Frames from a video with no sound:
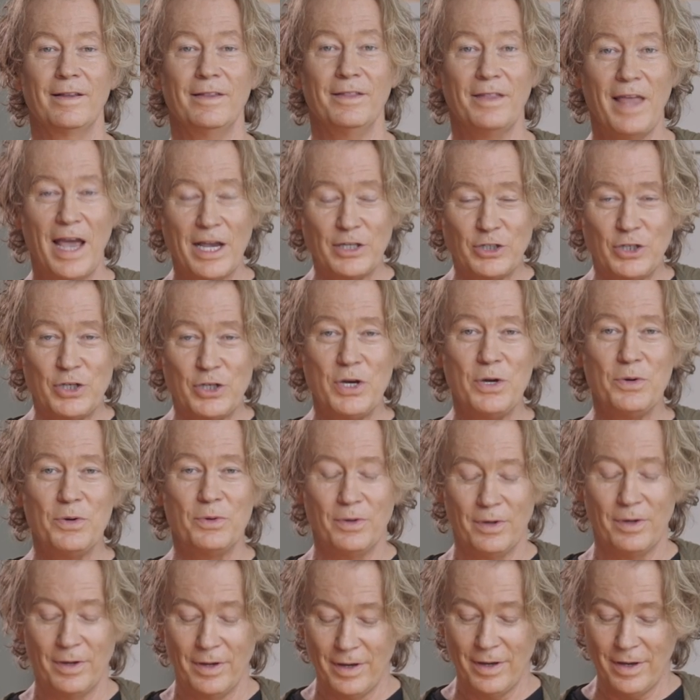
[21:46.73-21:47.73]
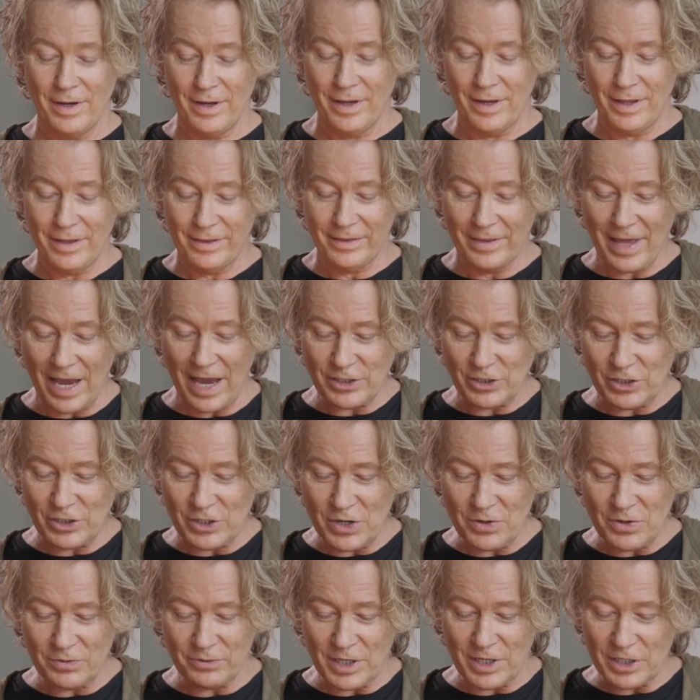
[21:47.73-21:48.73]
That's you. That's
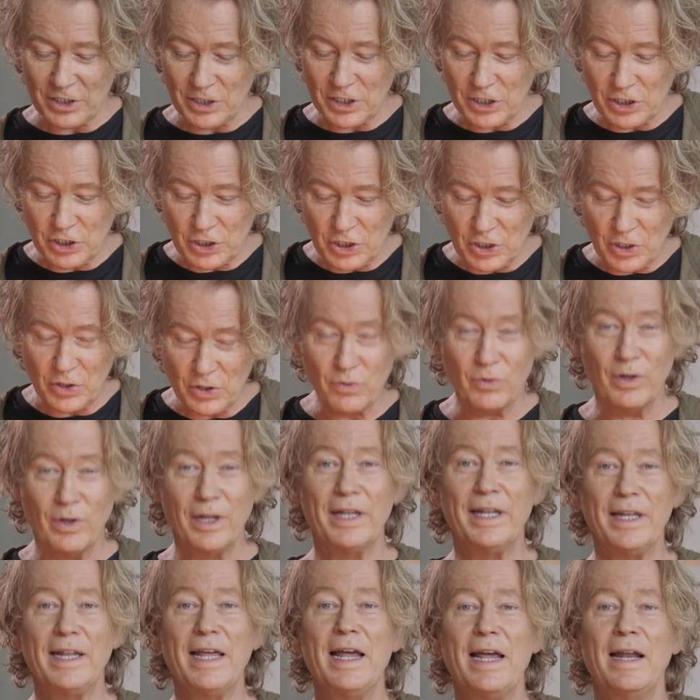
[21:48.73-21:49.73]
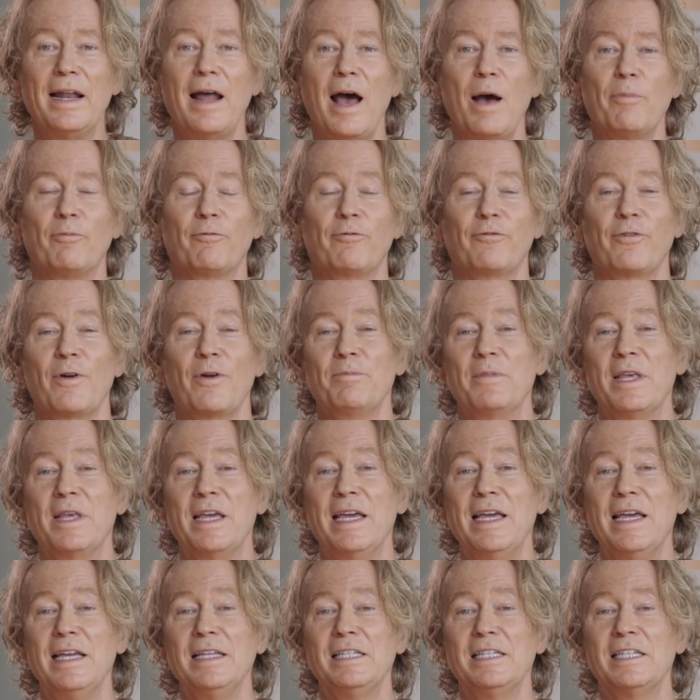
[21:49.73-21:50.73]
you. This is you, lit up from
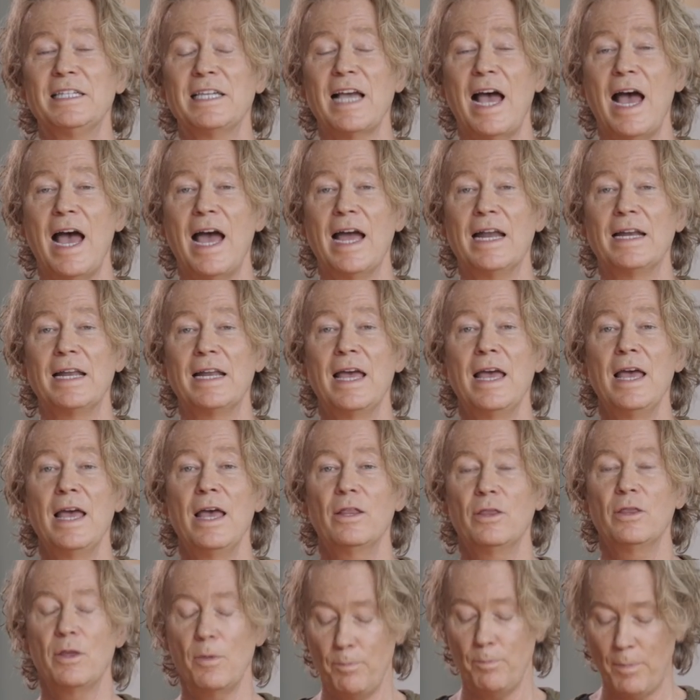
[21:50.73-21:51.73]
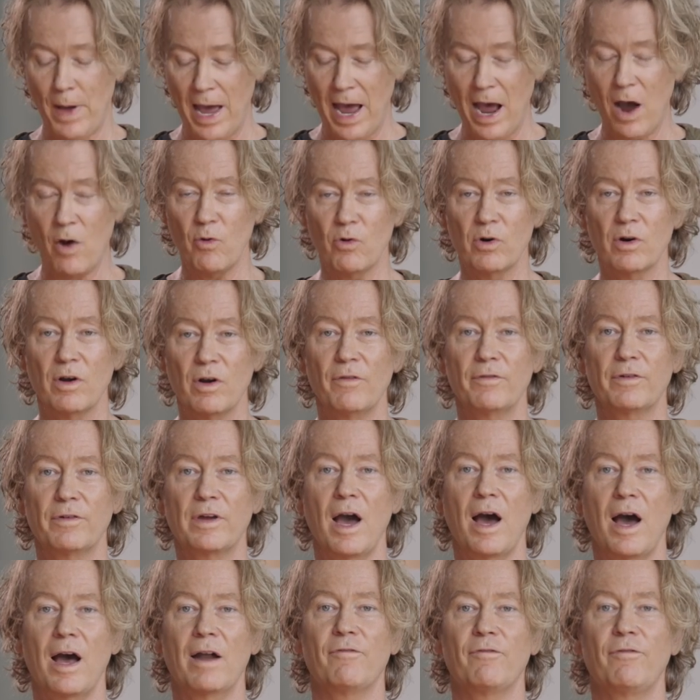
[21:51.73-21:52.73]
the inside, the power of
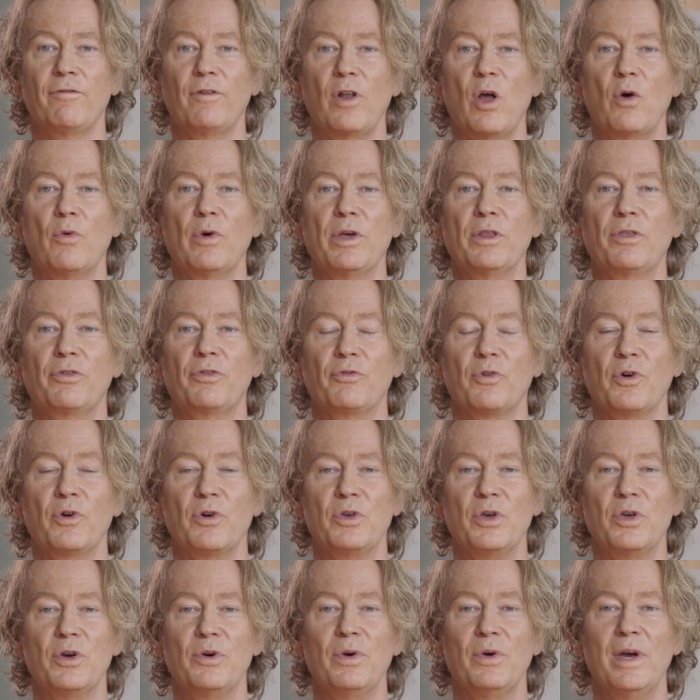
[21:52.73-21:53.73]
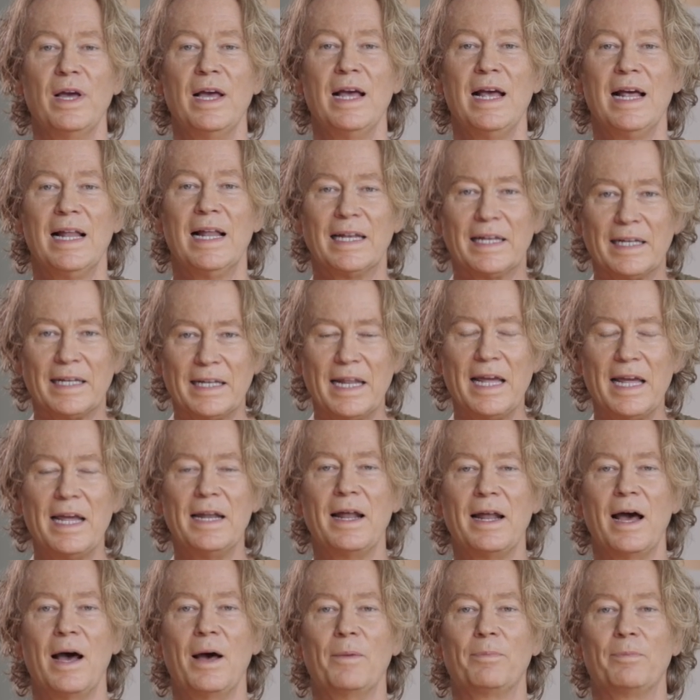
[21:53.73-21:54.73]
God flowing through you,
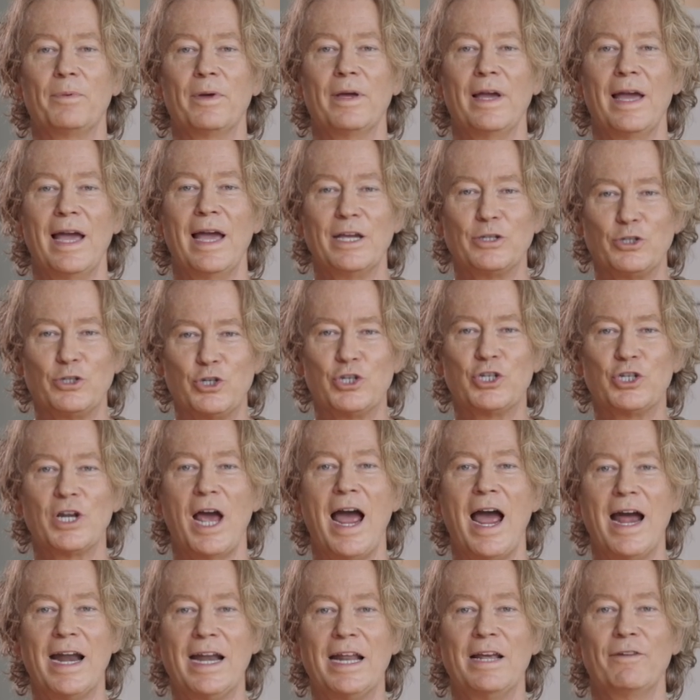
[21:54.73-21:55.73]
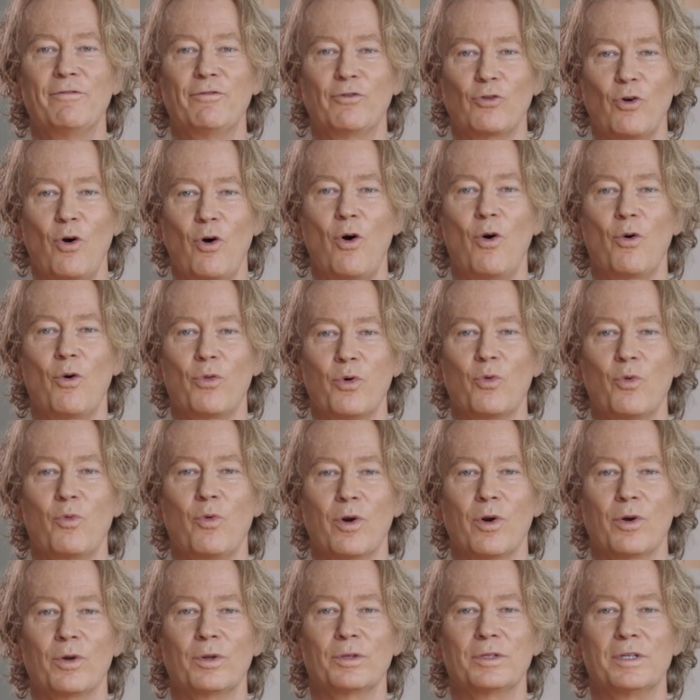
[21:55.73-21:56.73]
lit up and shining for all the
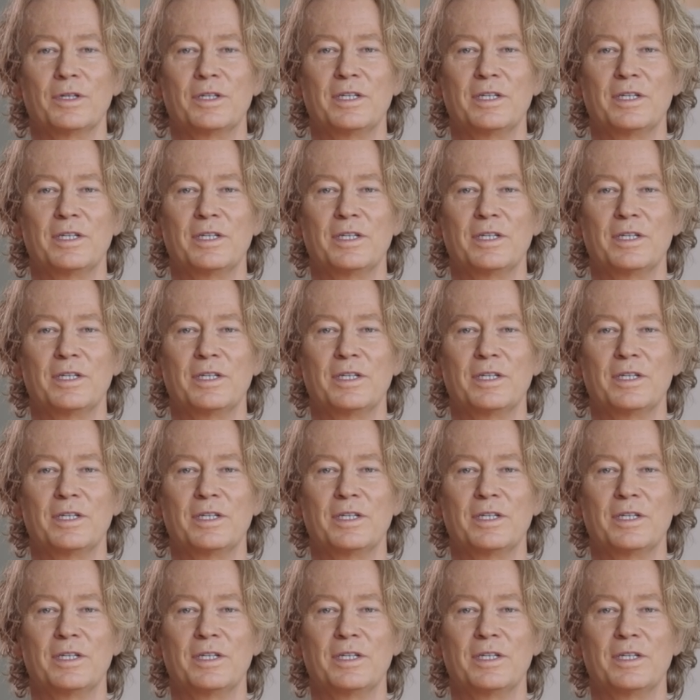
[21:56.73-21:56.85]
world to